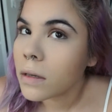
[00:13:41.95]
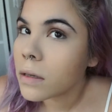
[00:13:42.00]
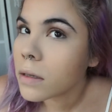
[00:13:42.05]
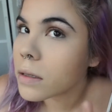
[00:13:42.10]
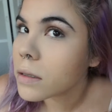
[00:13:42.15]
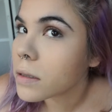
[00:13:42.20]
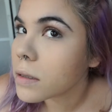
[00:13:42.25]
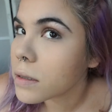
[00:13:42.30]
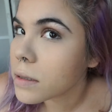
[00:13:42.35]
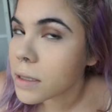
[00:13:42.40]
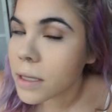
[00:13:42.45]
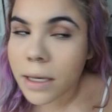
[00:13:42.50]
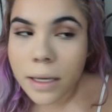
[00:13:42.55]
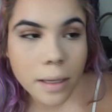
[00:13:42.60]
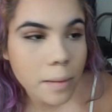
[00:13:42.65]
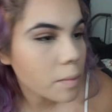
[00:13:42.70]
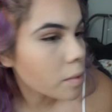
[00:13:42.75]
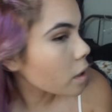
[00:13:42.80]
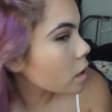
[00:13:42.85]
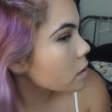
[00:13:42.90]
This is
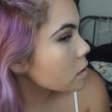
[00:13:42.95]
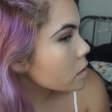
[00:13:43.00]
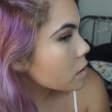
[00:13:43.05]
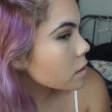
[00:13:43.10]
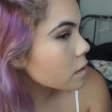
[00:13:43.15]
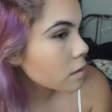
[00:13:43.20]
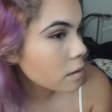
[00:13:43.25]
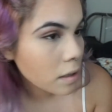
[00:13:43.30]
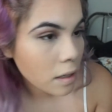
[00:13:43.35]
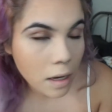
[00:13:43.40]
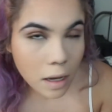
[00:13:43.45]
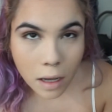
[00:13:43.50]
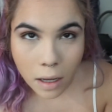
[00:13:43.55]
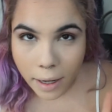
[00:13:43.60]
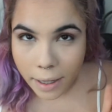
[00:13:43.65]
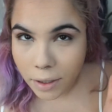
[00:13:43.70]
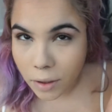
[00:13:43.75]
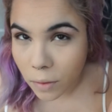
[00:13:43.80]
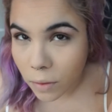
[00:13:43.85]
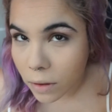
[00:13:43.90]
the bronzer.
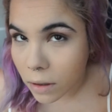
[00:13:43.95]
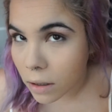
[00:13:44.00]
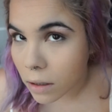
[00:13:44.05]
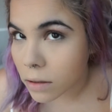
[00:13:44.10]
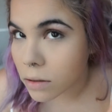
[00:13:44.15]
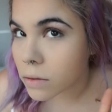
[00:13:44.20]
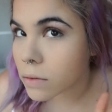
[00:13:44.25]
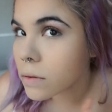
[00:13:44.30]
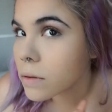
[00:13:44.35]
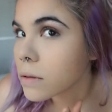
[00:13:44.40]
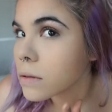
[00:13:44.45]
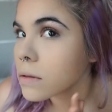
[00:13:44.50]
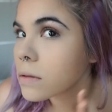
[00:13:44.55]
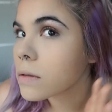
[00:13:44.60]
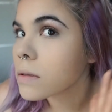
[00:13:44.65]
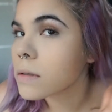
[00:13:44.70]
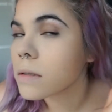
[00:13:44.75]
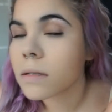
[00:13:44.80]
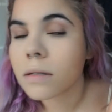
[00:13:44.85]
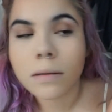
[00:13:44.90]
I don't contour, so
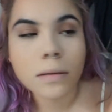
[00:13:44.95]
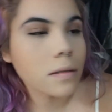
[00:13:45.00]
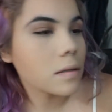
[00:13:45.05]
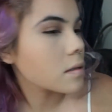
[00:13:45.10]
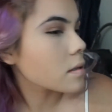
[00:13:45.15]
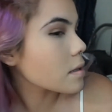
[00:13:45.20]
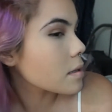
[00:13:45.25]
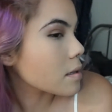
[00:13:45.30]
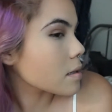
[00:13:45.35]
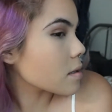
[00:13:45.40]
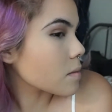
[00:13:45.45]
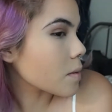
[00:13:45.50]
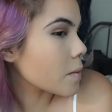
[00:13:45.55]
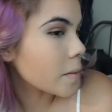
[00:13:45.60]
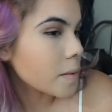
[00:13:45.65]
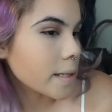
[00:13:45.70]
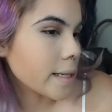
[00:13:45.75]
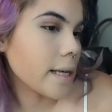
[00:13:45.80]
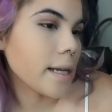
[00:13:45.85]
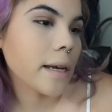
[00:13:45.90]
this is what
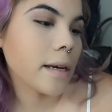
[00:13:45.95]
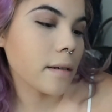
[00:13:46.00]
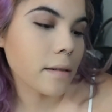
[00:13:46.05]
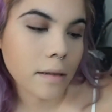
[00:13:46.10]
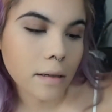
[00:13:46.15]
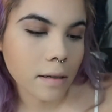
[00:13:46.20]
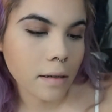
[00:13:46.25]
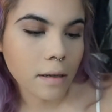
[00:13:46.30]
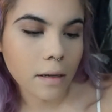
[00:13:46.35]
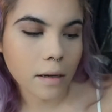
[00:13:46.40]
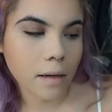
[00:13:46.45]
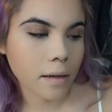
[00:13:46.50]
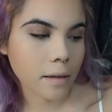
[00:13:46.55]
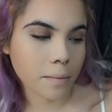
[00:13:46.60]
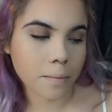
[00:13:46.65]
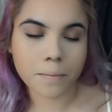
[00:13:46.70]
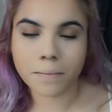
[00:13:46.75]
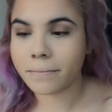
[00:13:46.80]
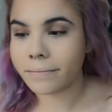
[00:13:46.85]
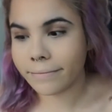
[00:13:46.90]
we're getting.
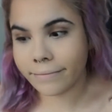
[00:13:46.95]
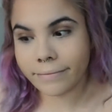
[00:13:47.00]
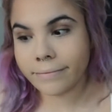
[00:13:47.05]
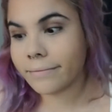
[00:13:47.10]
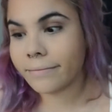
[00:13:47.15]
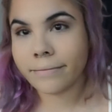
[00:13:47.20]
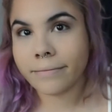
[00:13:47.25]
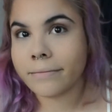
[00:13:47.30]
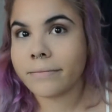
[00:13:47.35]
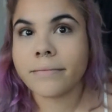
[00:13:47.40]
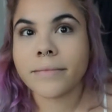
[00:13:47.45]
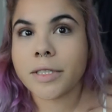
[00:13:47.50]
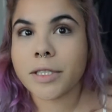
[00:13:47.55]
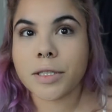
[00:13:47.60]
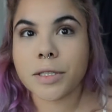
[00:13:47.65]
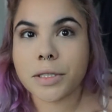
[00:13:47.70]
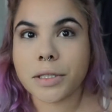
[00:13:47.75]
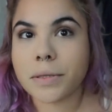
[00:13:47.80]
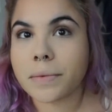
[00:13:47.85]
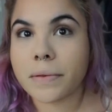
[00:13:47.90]

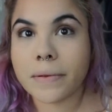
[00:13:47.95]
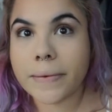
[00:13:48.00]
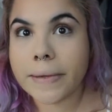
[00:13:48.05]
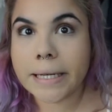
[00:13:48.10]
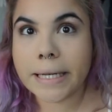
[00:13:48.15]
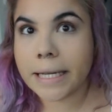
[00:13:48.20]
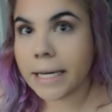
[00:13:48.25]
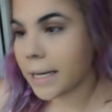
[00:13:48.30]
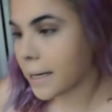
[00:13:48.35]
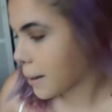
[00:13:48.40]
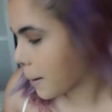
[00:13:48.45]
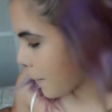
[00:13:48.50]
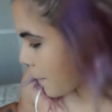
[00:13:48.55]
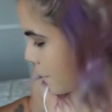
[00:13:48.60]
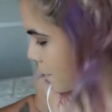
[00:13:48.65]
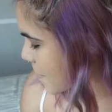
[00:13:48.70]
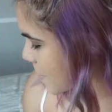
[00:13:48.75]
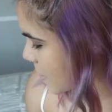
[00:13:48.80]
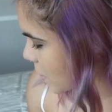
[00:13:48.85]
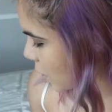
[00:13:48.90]
It's just what we're getting.
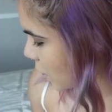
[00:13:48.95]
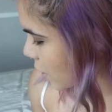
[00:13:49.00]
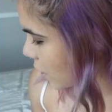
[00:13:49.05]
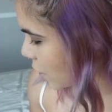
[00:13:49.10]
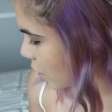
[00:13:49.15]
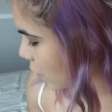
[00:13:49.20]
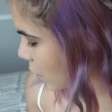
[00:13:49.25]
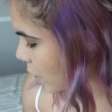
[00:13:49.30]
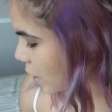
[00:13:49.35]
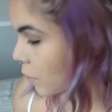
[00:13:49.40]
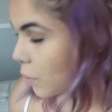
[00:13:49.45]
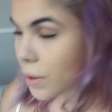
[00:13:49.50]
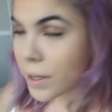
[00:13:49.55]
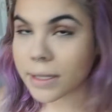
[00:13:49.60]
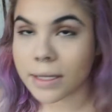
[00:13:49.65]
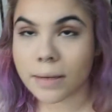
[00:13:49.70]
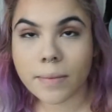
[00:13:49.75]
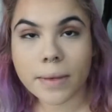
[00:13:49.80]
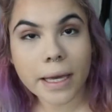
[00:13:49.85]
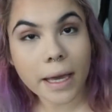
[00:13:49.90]
We're gonna go in with
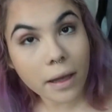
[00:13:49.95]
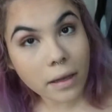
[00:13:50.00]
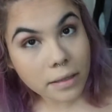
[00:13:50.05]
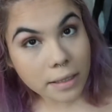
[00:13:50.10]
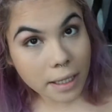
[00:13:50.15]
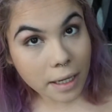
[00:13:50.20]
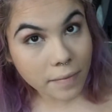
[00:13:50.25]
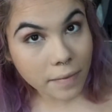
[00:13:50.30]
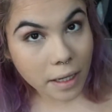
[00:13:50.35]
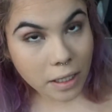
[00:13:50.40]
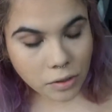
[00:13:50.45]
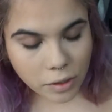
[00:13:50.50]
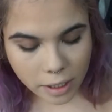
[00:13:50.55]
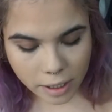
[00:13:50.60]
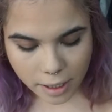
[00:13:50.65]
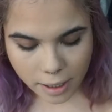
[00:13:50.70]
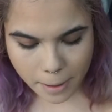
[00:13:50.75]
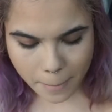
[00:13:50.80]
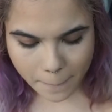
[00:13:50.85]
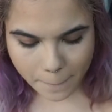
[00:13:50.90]
something else I've not tried
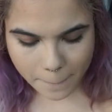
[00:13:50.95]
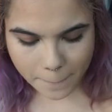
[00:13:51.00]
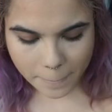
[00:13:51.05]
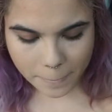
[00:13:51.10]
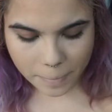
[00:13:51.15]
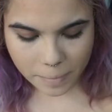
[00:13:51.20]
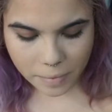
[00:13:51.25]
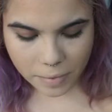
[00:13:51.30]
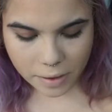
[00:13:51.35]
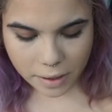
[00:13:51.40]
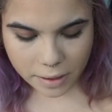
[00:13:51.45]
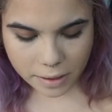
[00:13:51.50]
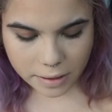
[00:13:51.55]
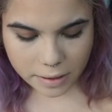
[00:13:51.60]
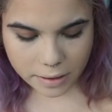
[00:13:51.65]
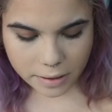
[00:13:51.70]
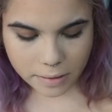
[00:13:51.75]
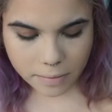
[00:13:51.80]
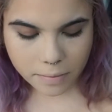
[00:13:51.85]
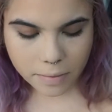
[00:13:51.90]
yet.
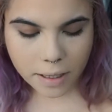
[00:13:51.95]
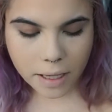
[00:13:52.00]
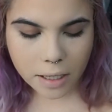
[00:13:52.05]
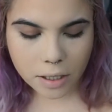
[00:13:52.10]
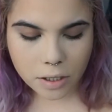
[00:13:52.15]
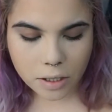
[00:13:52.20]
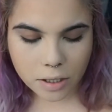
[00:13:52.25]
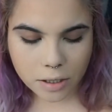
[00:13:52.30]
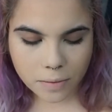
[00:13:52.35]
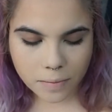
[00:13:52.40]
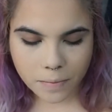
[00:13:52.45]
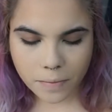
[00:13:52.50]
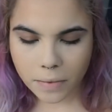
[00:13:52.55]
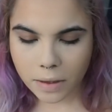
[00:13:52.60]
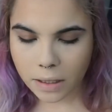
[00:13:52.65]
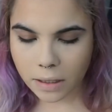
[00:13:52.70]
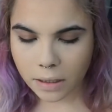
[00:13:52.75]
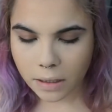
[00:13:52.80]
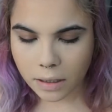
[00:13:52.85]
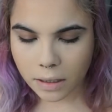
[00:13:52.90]
This blush.
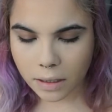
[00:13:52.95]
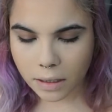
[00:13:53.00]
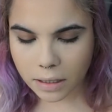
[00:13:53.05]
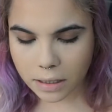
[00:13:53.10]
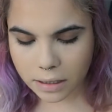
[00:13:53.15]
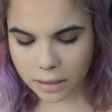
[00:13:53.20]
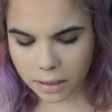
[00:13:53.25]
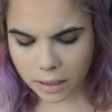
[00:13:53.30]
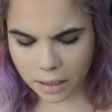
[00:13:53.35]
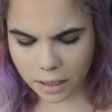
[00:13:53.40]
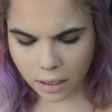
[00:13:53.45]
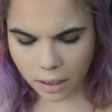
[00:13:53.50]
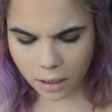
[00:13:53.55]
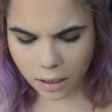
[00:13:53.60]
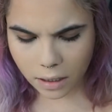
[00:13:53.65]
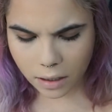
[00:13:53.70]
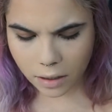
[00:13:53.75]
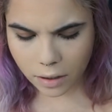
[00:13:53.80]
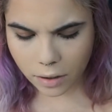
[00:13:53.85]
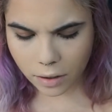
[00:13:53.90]
This is in the
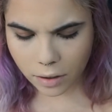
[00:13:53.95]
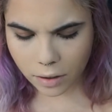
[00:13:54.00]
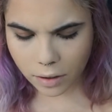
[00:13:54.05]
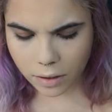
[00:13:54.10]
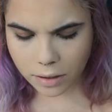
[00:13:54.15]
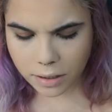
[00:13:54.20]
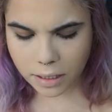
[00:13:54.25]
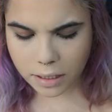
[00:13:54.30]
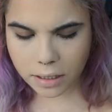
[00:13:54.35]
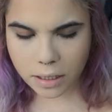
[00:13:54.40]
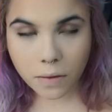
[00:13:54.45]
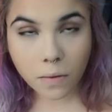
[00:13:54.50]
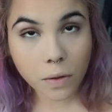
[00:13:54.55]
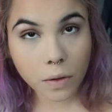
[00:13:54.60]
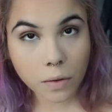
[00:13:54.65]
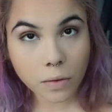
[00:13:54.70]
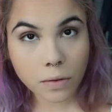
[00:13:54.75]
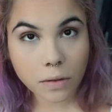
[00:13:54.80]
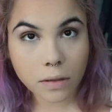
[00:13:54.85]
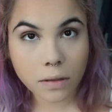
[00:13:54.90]
color Dusty
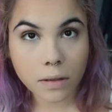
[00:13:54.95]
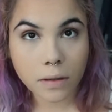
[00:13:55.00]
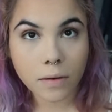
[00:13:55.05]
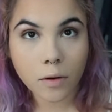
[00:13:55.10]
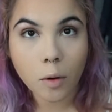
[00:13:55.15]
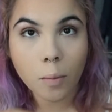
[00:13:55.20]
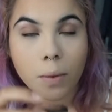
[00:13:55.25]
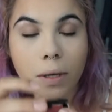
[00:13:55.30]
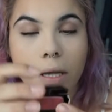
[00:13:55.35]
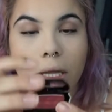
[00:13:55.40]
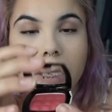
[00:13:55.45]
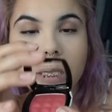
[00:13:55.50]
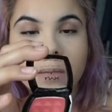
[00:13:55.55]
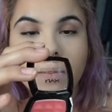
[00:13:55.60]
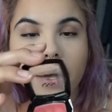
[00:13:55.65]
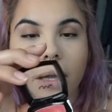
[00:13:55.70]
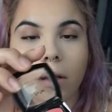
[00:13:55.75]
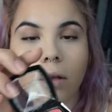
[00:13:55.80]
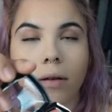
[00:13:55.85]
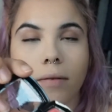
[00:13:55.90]
Rose. Opened this in
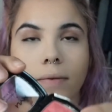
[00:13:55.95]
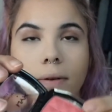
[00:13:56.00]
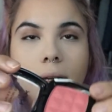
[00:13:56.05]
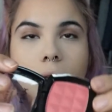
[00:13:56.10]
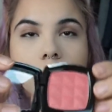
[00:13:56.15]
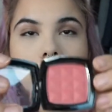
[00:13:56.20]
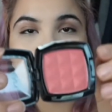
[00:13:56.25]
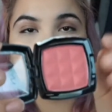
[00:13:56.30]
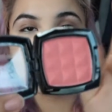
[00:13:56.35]
my haul video.